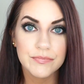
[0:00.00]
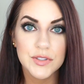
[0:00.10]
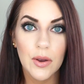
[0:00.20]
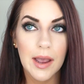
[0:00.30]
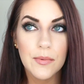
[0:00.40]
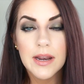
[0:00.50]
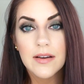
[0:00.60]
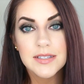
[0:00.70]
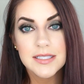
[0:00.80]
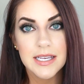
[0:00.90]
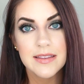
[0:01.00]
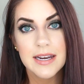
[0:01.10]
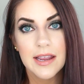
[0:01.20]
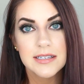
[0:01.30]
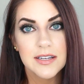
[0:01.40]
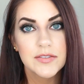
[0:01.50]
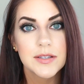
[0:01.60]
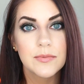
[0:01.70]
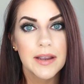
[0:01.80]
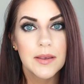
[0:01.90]
So I would have to say that I
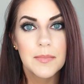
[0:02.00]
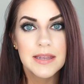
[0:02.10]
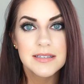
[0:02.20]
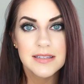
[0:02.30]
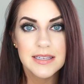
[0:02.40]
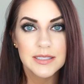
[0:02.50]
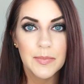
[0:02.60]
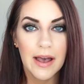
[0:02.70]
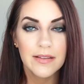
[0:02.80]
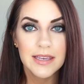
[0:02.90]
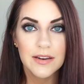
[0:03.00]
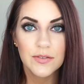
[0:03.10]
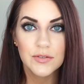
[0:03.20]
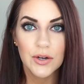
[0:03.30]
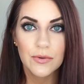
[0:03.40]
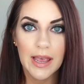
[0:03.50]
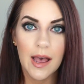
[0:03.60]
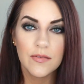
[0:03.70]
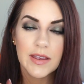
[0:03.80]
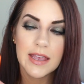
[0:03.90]
definitely recommend this palette if you don't
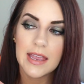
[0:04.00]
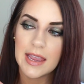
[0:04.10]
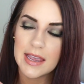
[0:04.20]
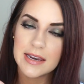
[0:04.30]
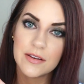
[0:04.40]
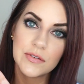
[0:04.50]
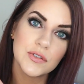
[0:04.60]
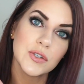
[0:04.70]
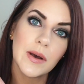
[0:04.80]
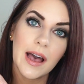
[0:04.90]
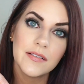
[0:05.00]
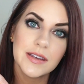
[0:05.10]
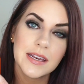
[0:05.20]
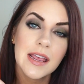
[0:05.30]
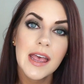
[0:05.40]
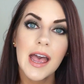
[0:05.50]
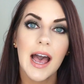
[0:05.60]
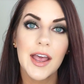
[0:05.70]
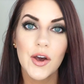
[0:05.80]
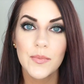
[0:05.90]
have it, and if you do have it,
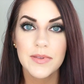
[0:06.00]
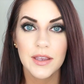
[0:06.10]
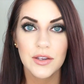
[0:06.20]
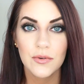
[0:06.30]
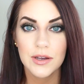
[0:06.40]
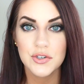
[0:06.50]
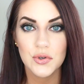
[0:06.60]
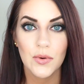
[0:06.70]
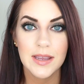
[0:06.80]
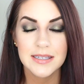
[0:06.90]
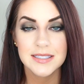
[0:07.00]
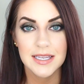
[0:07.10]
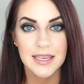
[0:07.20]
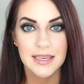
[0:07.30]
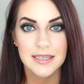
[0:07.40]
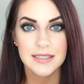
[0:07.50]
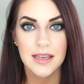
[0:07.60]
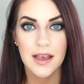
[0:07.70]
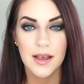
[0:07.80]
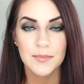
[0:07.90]
I hope that you enjoyed seeing
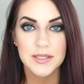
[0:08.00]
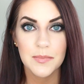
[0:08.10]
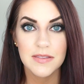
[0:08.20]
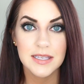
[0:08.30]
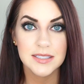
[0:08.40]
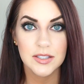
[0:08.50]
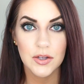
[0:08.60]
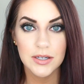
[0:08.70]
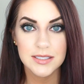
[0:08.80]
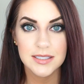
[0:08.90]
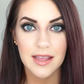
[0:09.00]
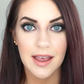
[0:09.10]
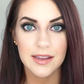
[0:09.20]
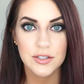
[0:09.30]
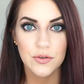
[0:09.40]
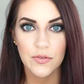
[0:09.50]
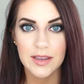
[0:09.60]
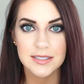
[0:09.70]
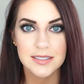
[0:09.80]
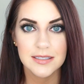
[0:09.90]
some of these looks that Too
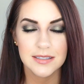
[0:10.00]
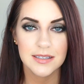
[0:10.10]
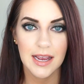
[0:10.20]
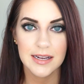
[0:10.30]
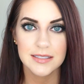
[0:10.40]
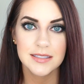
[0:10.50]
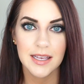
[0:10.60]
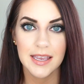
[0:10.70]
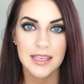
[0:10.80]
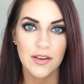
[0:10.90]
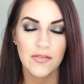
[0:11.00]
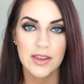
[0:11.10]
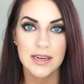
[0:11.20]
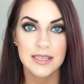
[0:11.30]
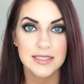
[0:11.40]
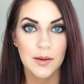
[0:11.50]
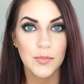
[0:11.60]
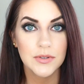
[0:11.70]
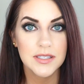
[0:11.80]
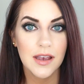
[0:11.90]
Faced has like given
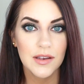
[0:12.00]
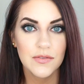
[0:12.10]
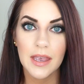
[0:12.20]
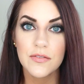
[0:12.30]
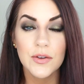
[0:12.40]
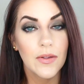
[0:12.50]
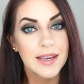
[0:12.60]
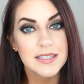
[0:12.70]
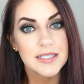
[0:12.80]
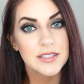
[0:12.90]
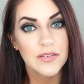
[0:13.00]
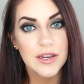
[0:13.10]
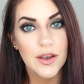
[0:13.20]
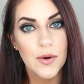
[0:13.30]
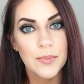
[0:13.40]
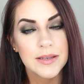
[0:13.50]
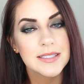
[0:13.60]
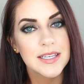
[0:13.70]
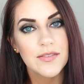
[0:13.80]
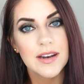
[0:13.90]
examples of. If you liked this video,
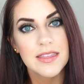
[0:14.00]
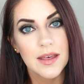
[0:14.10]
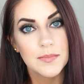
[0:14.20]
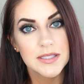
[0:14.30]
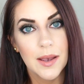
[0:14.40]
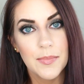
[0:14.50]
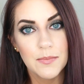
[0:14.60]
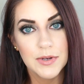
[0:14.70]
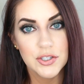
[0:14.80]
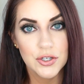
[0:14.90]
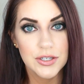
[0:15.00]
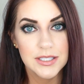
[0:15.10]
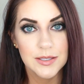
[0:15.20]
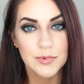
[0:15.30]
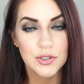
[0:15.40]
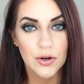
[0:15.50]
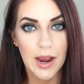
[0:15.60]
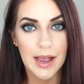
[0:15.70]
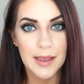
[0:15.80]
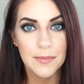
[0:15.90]
please give it a thumbs up and be sure to
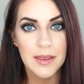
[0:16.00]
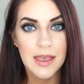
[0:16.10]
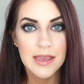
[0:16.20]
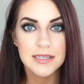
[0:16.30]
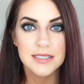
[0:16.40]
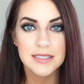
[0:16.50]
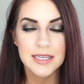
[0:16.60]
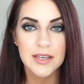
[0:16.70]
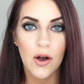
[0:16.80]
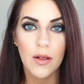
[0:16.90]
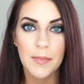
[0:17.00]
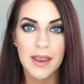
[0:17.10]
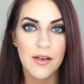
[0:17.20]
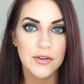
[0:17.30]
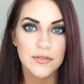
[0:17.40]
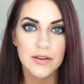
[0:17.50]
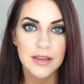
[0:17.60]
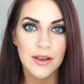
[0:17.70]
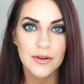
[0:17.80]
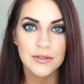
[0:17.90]
subscribe to see all my other
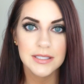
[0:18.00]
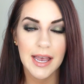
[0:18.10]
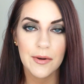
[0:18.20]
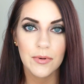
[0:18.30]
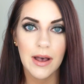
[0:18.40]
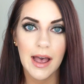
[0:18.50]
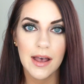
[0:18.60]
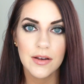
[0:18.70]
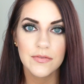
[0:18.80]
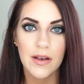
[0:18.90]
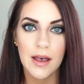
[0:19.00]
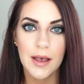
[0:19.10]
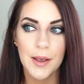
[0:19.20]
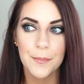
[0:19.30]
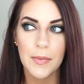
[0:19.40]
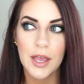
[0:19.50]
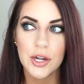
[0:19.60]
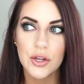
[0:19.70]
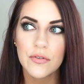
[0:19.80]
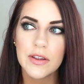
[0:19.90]
videos. I will have a
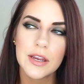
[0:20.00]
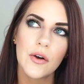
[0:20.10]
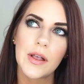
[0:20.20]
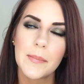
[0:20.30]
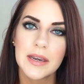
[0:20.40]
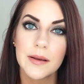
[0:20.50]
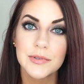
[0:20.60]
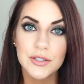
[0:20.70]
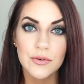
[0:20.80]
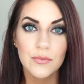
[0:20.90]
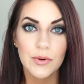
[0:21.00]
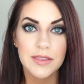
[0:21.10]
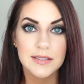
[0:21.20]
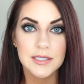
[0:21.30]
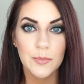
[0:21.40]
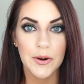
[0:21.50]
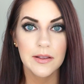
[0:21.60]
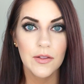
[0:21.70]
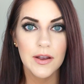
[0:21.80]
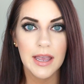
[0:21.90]
new video coming up soon with a
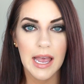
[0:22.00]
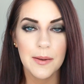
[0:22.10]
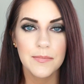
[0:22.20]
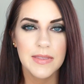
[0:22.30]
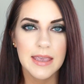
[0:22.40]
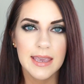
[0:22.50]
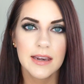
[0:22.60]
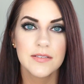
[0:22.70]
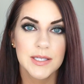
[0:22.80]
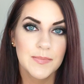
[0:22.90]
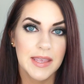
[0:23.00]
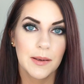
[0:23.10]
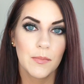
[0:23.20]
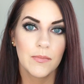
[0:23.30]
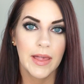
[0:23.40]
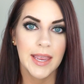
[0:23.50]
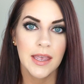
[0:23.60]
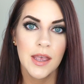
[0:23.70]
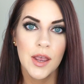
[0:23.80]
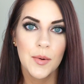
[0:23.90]
spring look. I'm thinking of something
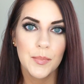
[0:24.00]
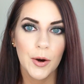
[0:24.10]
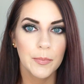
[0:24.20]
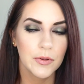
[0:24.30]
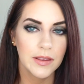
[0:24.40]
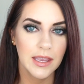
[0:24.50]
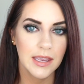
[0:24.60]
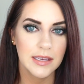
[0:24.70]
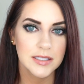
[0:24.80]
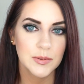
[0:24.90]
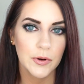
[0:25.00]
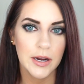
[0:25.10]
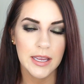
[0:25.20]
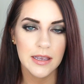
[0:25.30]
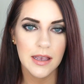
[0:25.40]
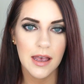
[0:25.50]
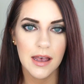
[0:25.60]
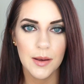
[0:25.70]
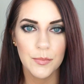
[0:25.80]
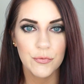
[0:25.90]
like purpley spring
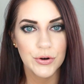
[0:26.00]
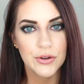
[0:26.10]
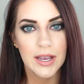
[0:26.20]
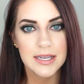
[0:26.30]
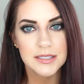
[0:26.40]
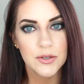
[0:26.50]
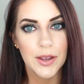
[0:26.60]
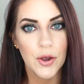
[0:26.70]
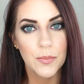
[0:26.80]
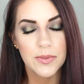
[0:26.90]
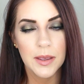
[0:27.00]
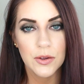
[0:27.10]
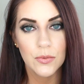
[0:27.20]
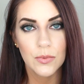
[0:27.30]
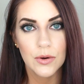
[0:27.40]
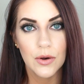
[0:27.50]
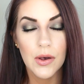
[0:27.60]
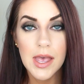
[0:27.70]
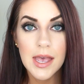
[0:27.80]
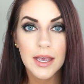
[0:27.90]
for you guys, so I hope that you
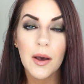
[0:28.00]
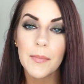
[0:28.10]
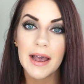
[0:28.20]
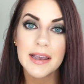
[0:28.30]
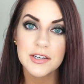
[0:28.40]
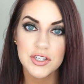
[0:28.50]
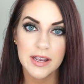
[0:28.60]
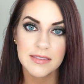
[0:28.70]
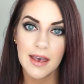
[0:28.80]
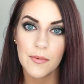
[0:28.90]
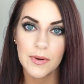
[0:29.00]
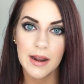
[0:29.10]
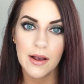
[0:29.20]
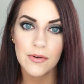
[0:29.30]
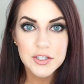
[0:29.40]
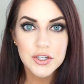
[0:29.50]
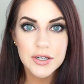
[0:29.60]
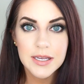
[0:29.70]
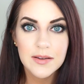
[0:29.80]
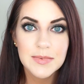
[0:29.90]
will come back and check that one out. Be sure
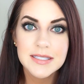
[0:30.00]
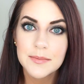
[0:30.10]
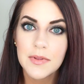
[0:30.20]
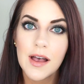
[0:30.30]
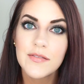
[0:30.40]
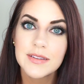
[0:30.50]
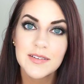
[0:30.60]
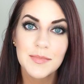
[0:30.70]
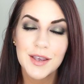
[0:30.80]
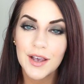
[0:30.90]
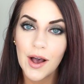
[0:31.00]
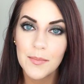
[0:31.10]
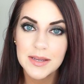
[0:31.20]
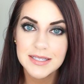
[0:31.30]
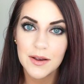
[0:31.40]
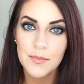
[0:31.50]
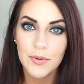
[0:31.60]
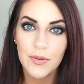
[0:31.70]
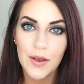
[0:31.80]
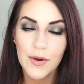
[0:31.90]
to give me some love and leave me a comment down
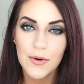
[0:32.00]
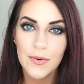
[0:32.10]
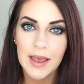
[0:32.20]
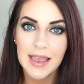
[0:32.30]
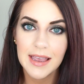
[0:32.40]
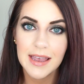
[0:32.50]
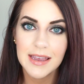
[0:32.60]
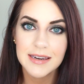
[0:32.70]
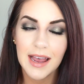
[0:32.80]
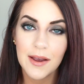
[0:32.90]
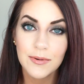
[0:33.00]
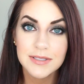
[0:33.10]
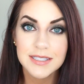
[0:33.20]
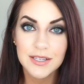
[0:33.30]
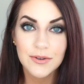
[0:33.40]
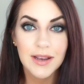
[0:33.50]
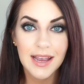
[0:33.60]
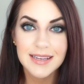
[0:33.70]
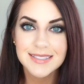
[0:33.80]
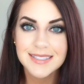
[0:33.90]
below, and I will see you
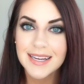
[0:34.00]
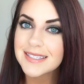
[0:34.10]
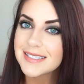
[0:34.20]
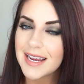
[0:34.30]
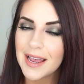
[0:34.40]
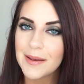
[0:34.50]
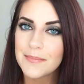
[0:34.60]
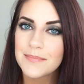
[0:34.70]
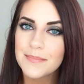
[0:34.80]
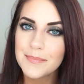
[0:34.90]
guys next time.